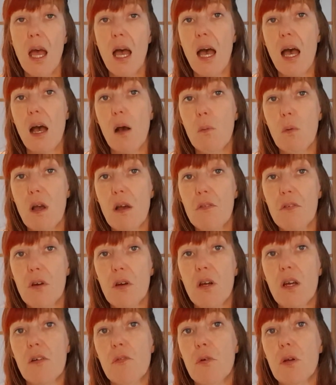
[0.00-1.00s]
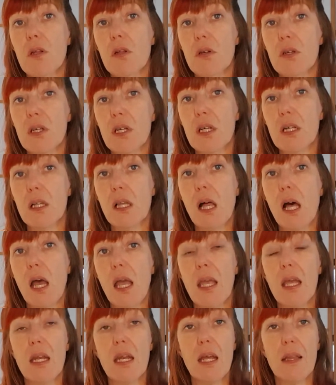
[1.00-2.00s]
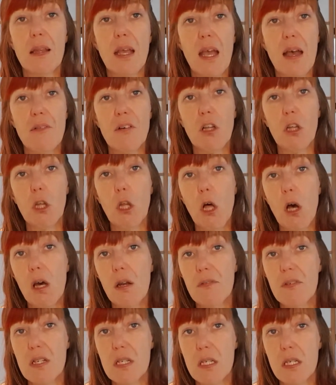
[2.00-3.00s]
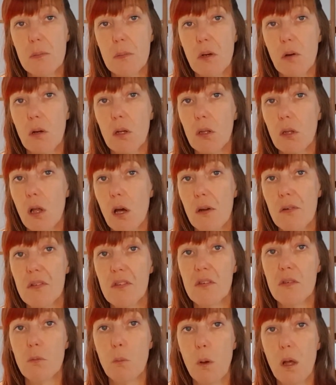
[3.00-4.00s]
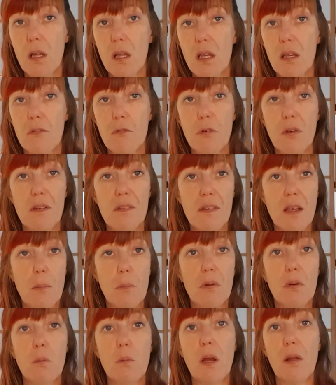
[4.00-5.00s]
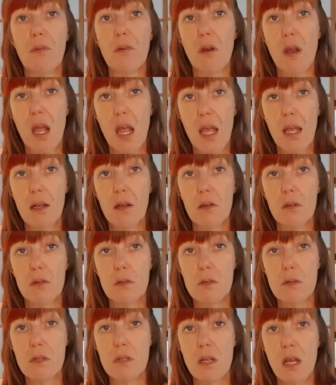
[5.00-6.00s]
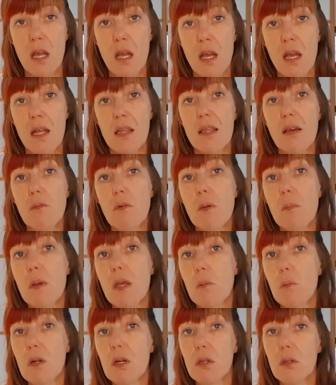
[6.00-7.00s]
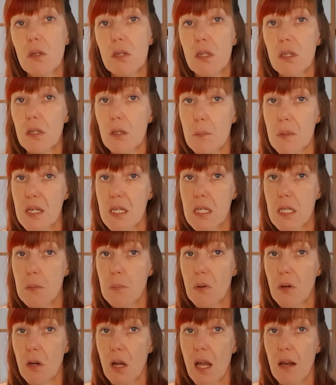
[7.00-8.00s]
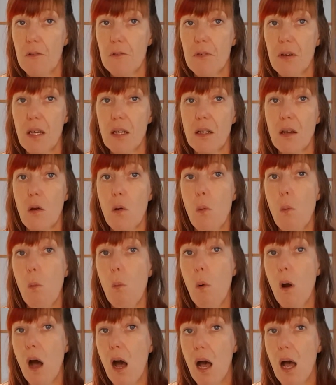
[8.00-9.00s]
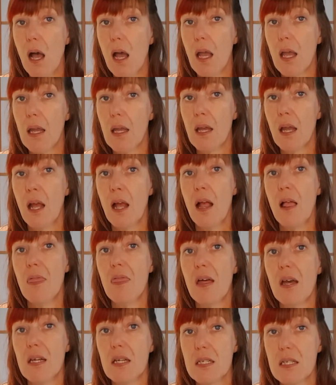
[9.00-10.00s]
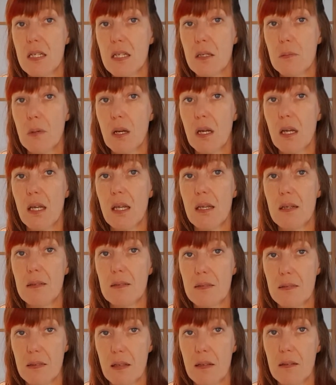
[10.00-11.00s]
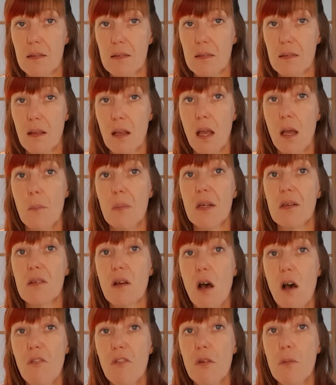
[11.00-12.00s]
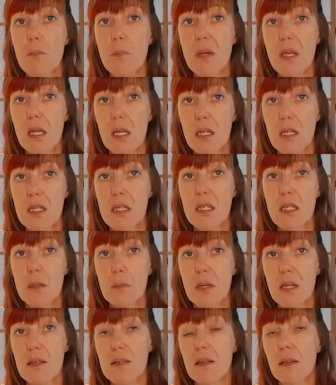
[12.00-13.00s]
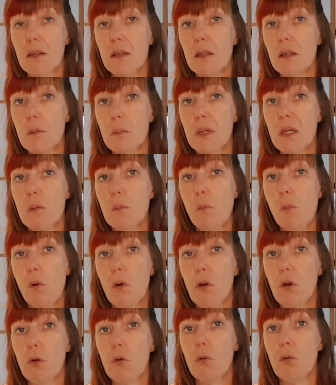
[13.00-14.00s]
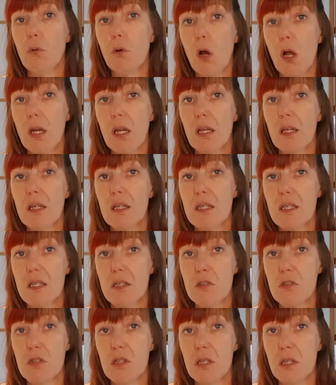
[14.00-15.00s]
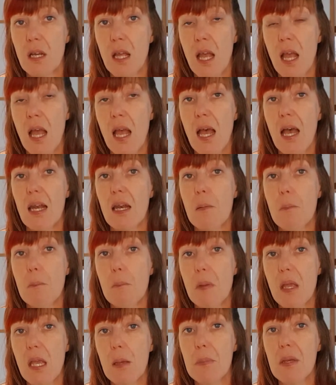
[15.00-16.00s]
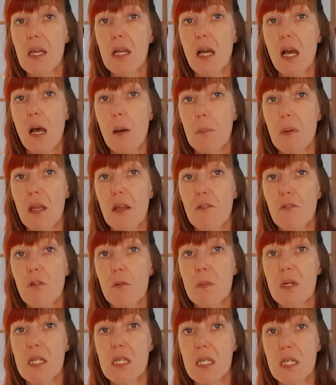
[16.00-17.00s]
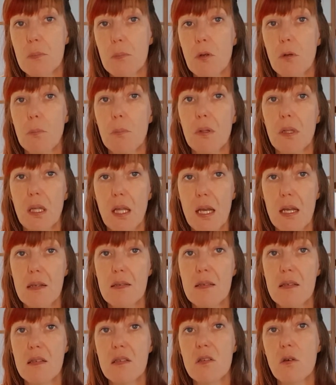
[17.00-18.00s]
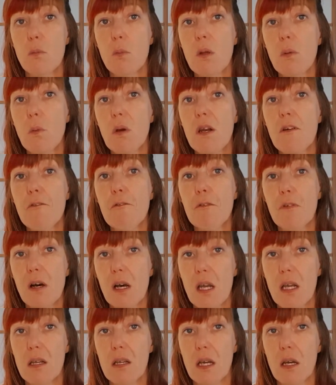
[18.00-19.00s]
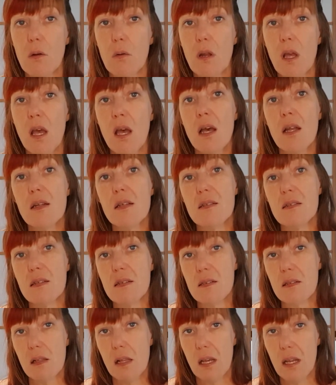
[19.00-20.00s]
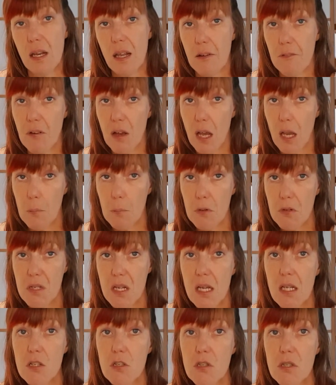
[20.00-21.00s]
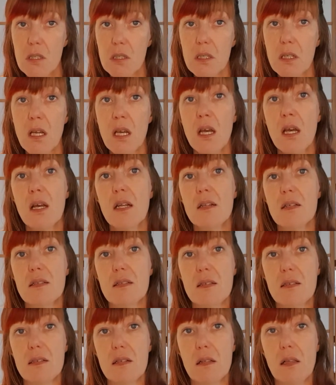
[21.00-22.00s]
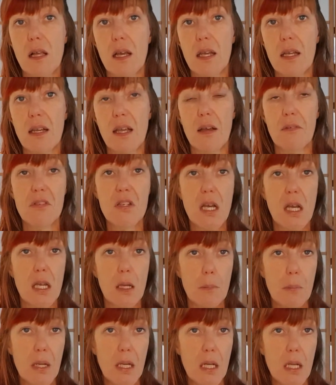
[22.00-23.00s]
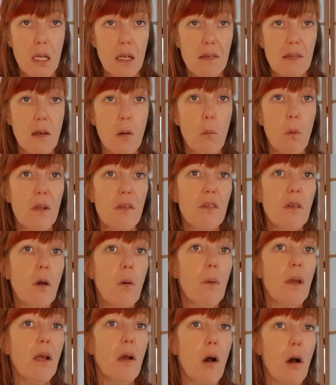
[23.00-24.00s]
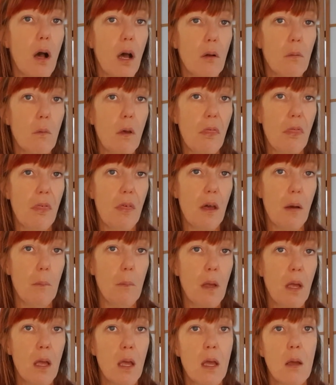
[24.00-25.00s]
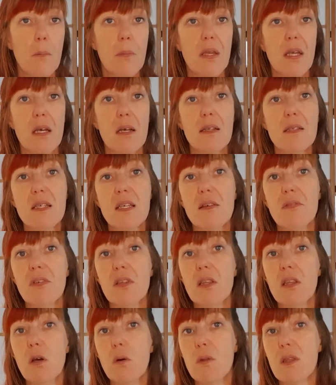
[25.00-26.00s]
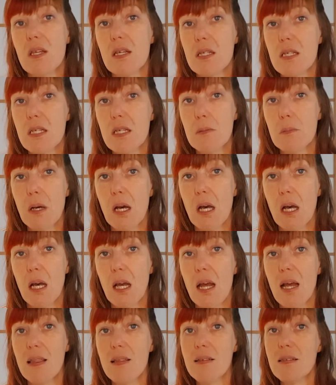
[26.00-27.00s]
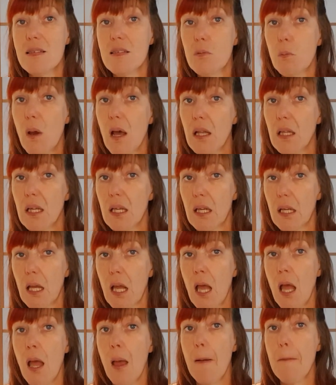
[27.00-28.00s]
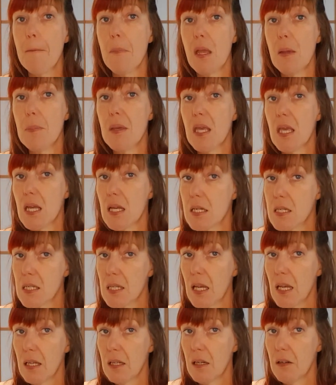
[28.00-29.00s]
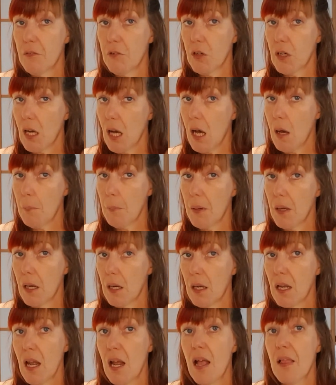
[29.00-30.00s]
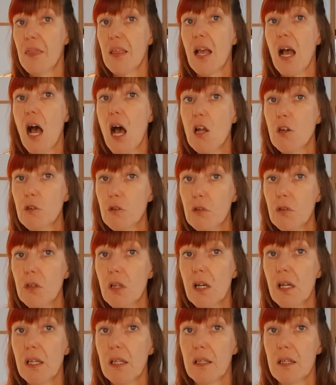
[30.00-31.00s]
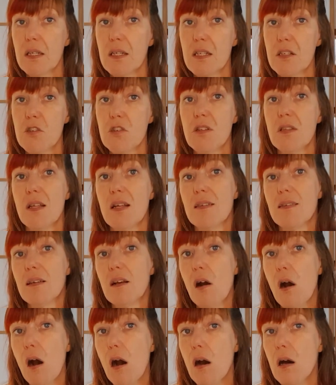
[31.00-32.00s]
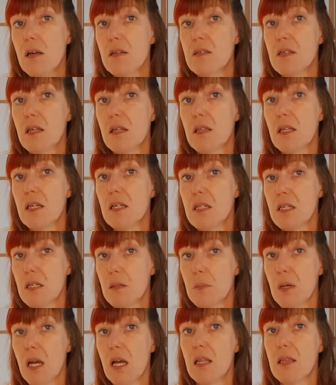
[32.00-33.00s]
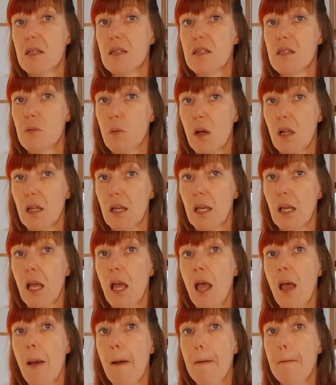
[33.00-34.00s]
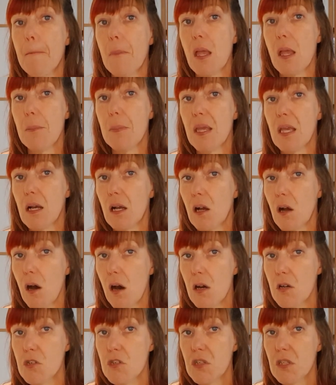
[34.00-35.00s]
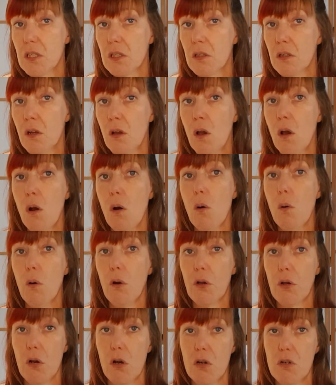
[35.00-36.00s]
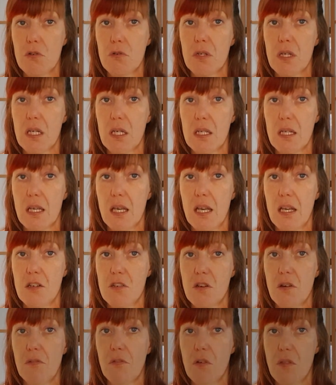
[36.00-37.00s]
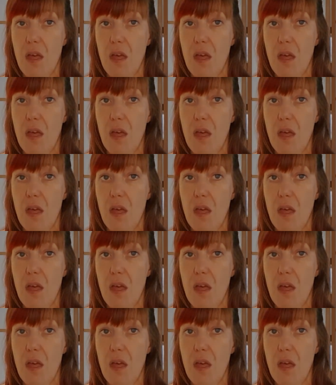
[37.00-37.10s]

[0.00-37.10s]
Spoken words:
However, if we look at a client and they have a lot of edema or a lot of swelling, for example, around their ankles, then we may want to look a little bit deeper and find out why that edema exists. Because often pitted edema is a little bit more chronic condition and it may be coming from a deeper place. So we want to find out, does this client have hypertension? Does this client have diabetes? What's going on with them? Because even though the edema and the swelling may be indicated for cupping, the underlying condition that's causing the edema and the swelling may be a caution or a contraindication for